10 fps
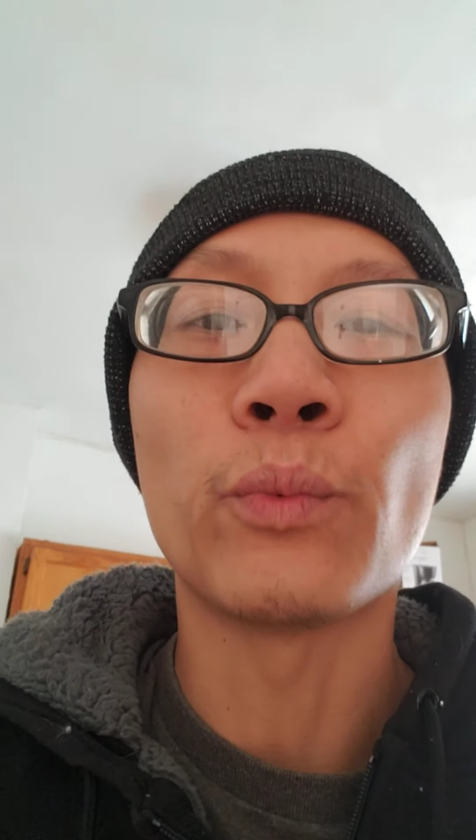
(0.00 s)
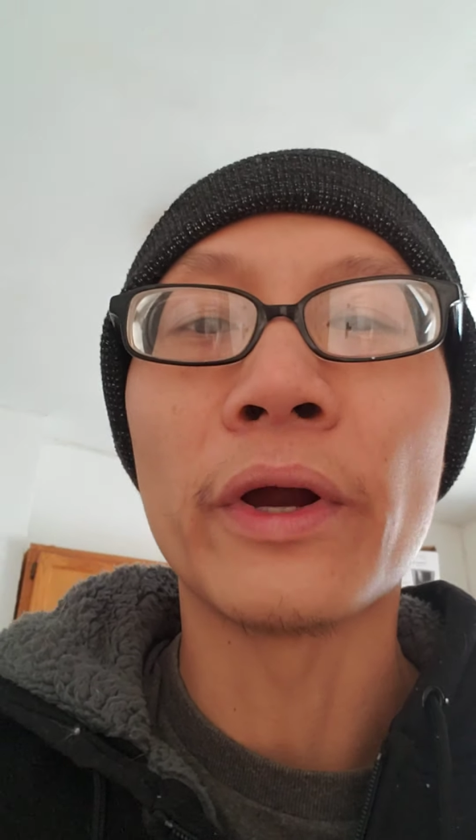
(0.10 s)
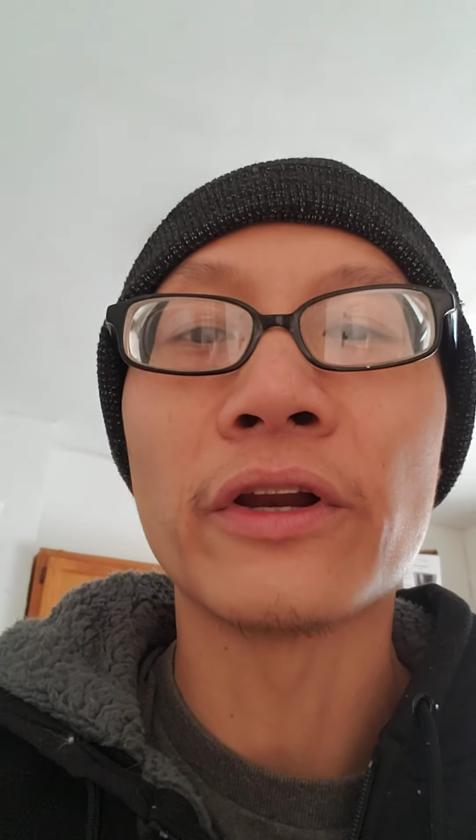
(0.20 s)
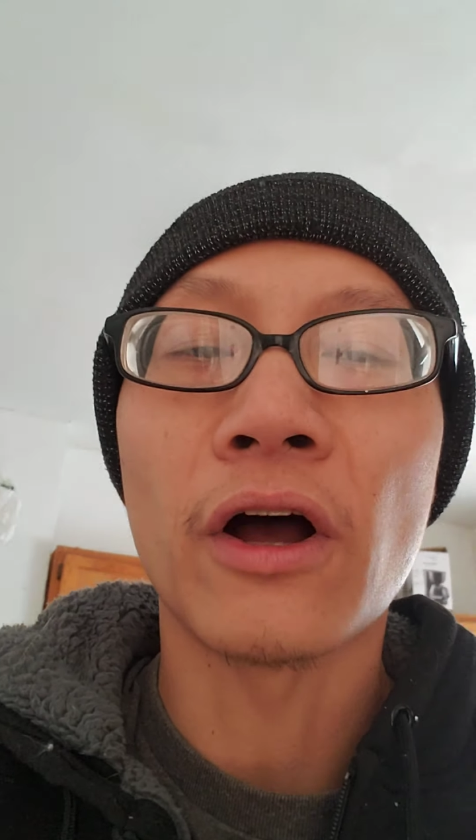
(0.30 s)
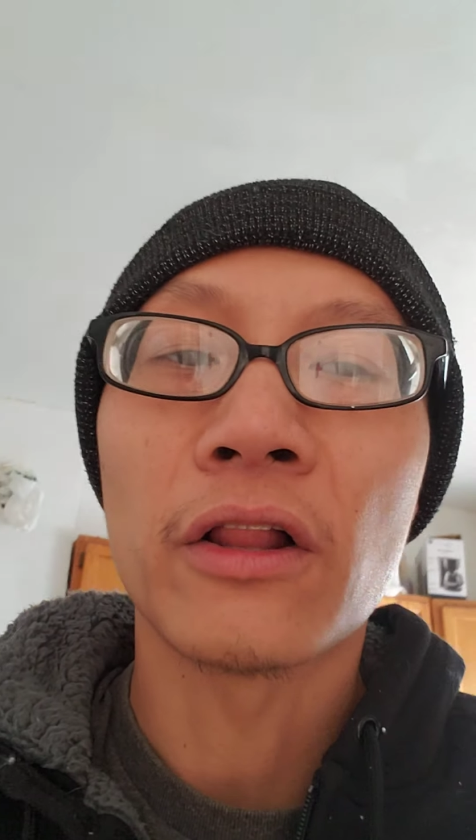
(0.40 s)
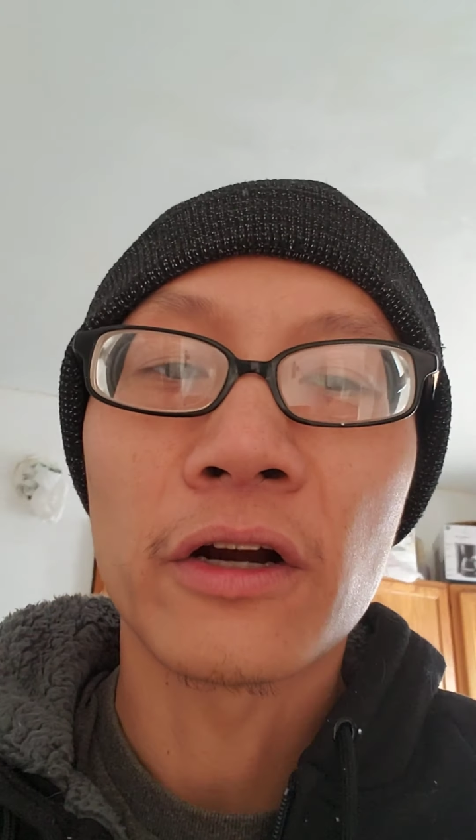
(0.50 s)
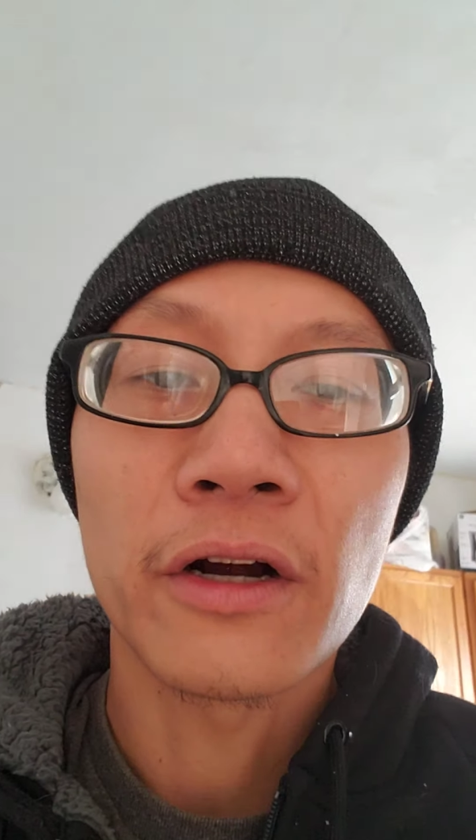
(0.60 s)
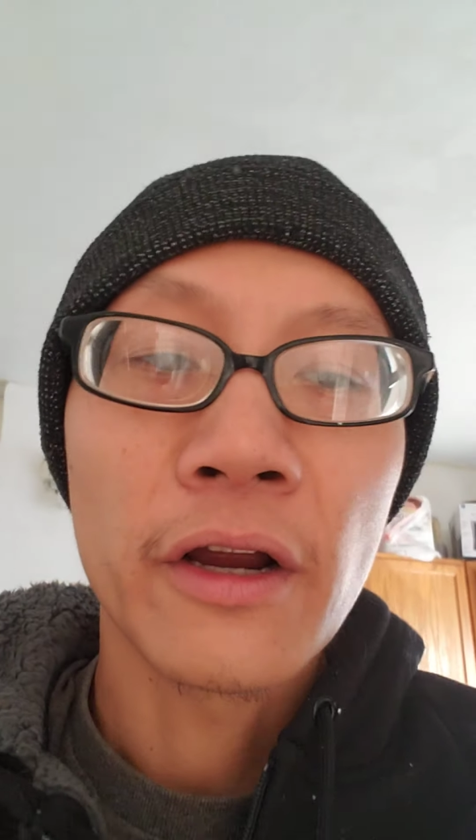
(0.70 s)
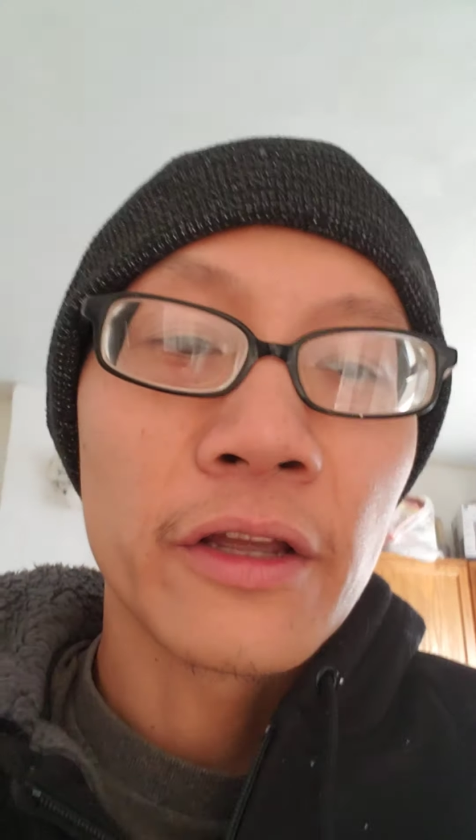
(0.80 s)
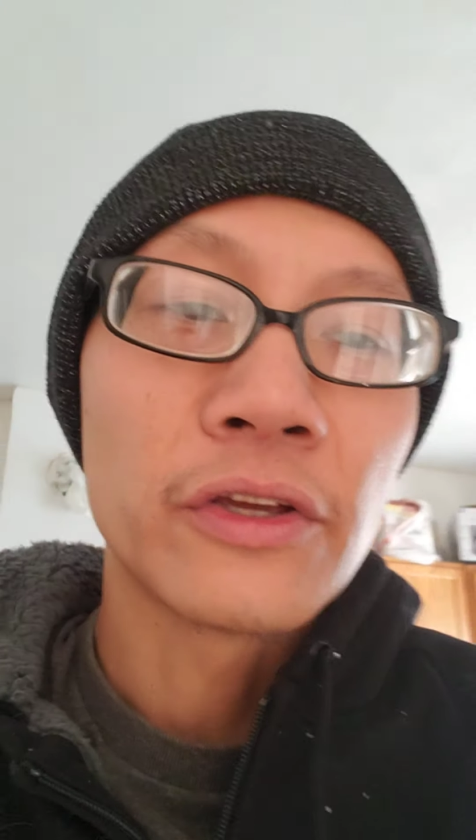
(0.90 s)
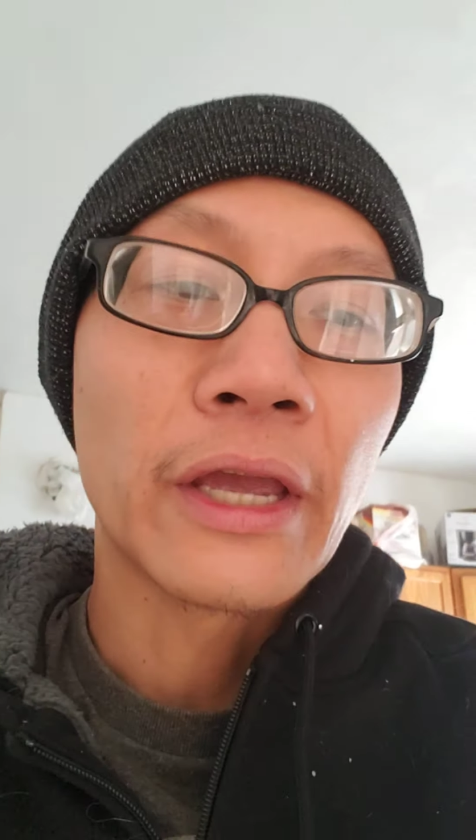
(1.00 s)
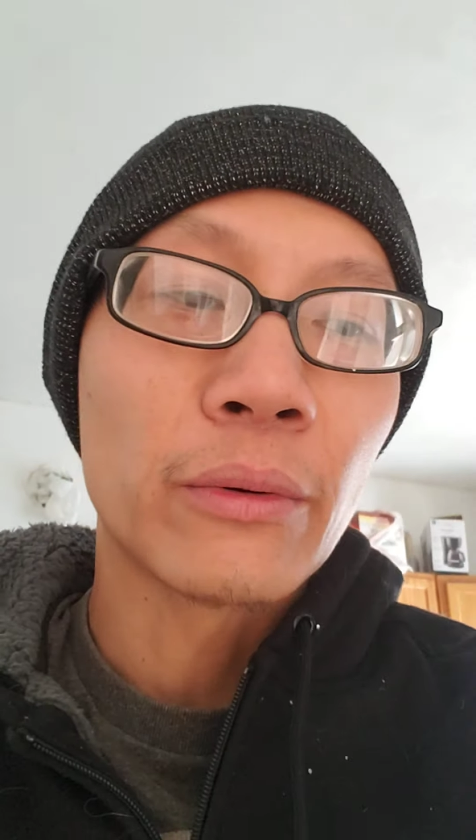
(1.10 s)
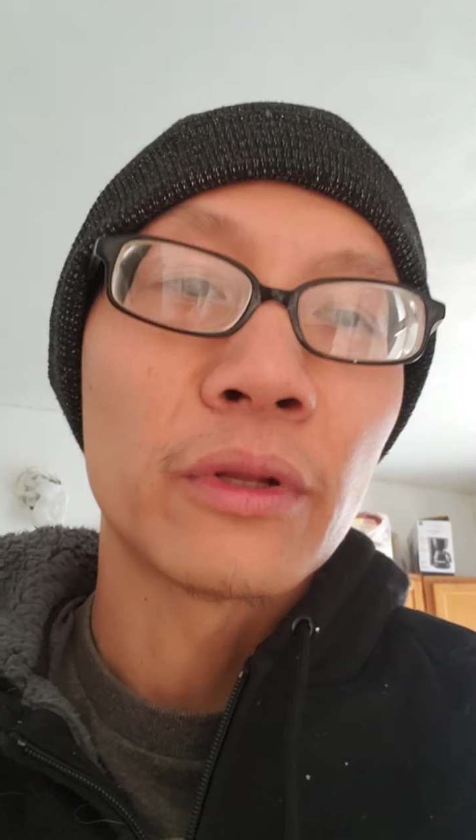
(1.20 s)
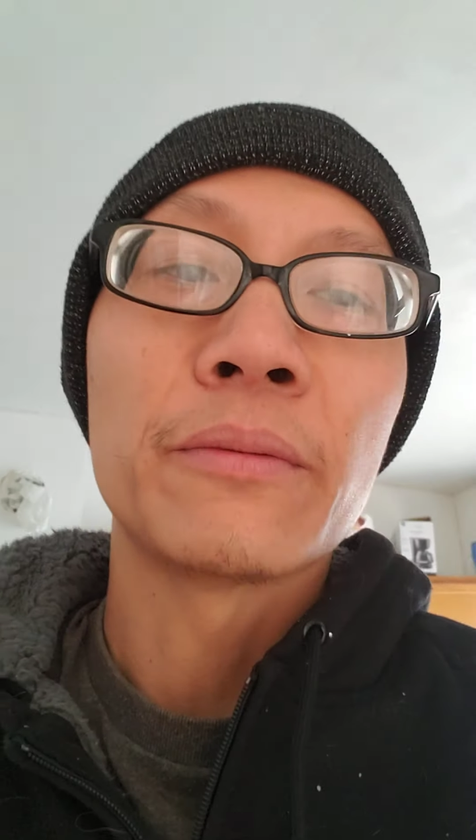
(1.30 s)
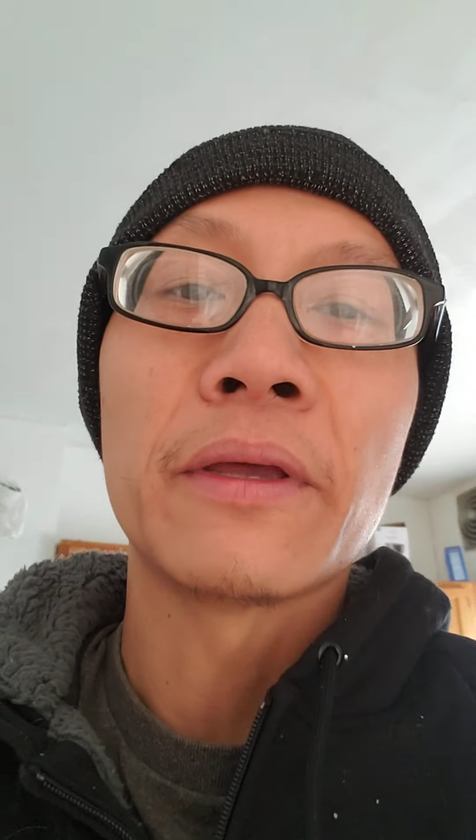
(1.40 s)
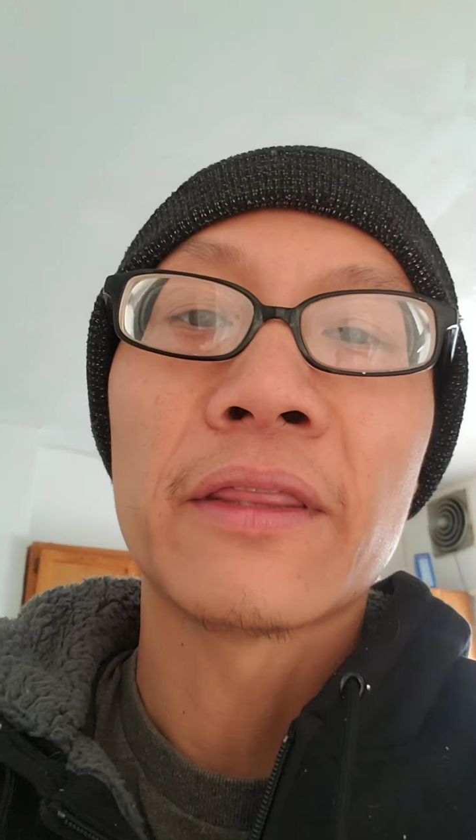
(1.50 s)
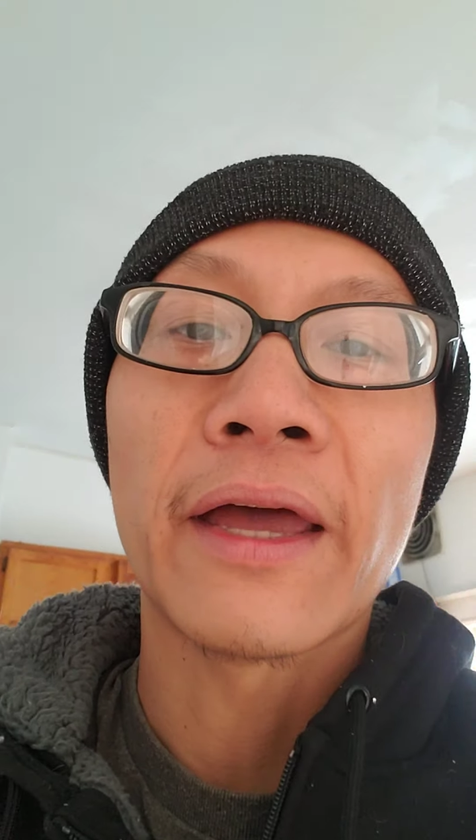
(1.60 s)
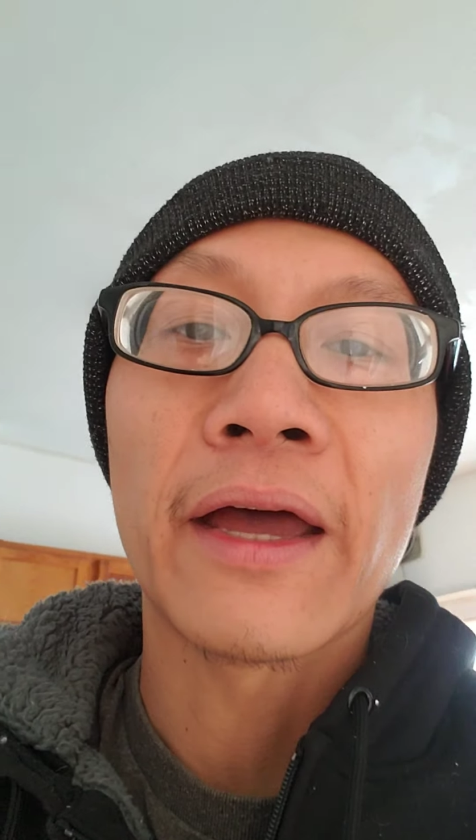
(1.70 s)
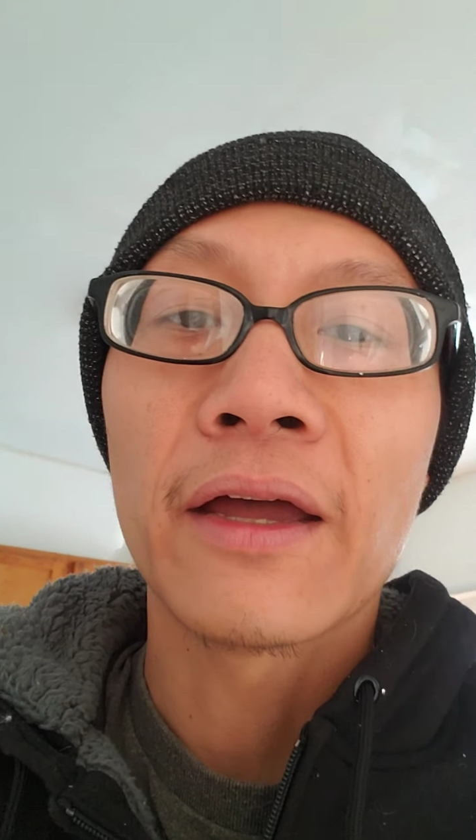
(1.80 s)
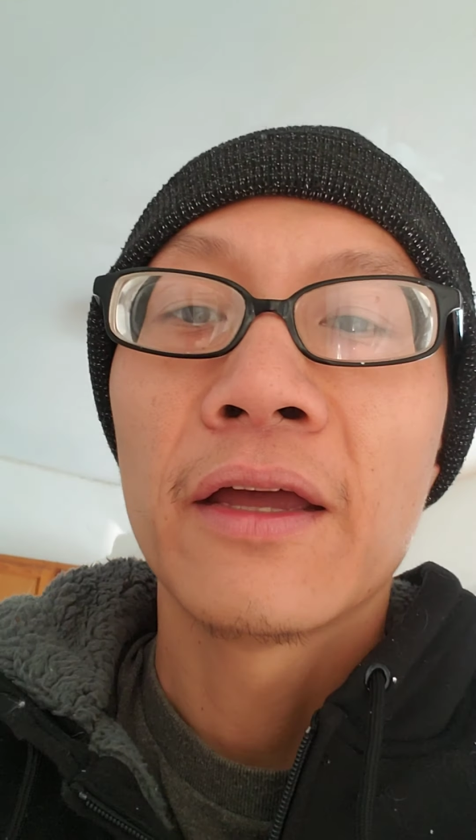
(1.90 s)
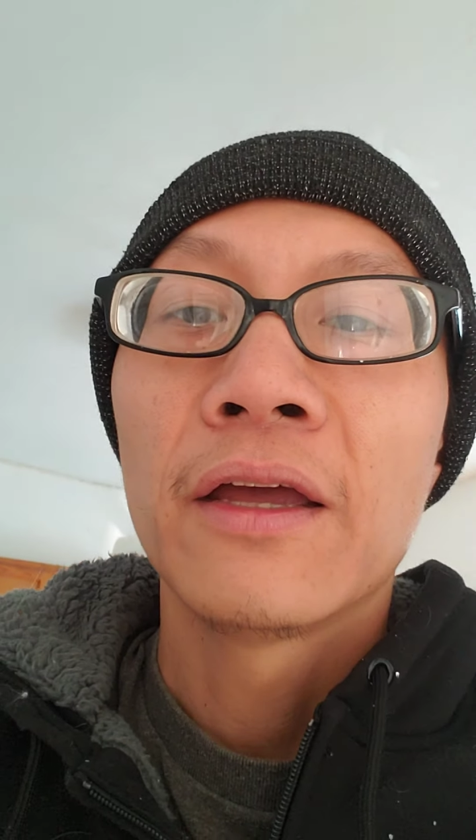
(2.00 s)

$1, you can't really beat that.